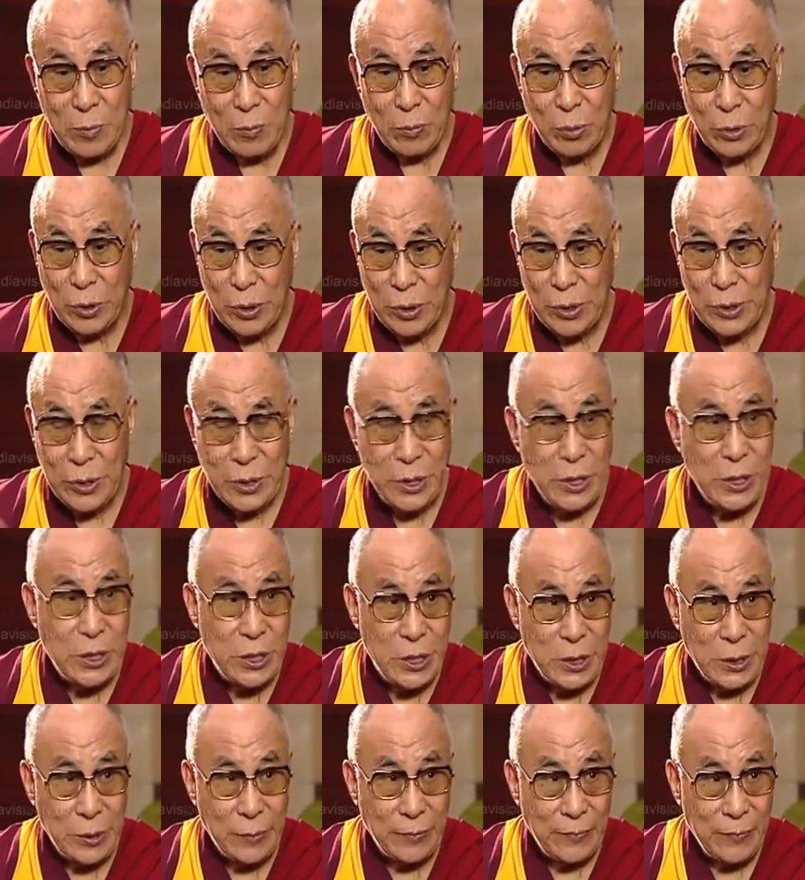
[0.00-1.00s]
Buddhist
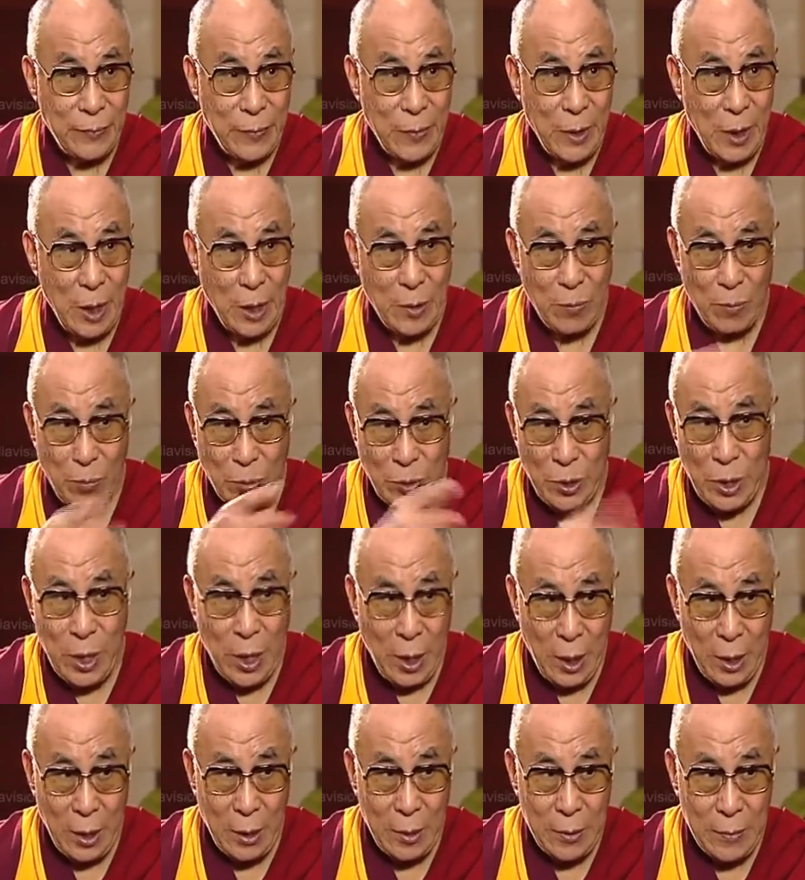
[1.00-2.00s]
teaching at Bodh
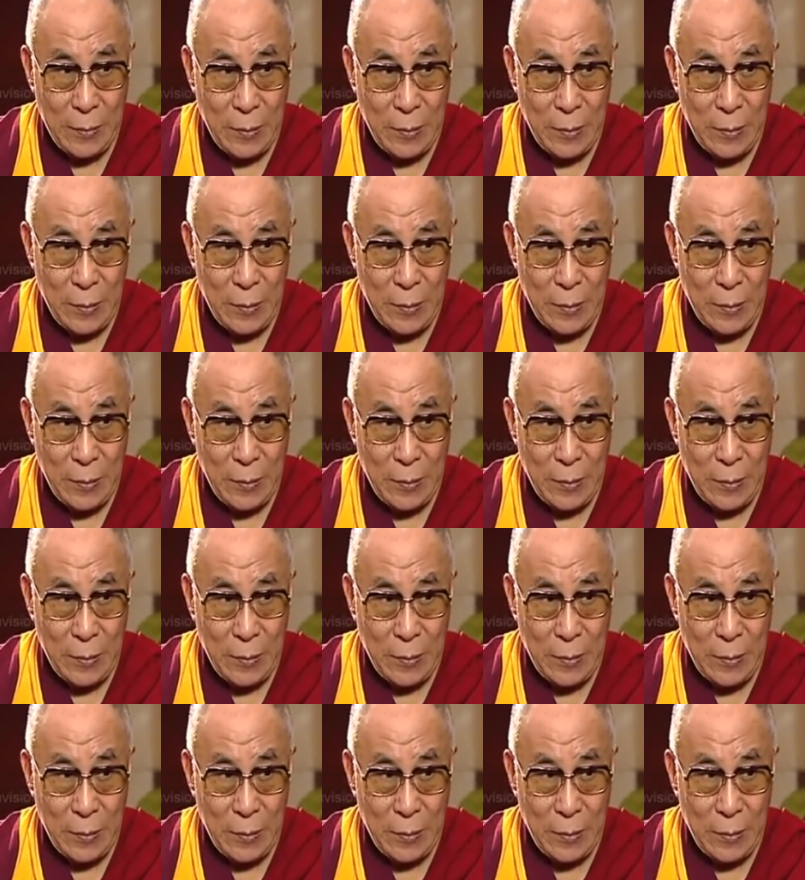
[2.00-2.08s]
Gaya.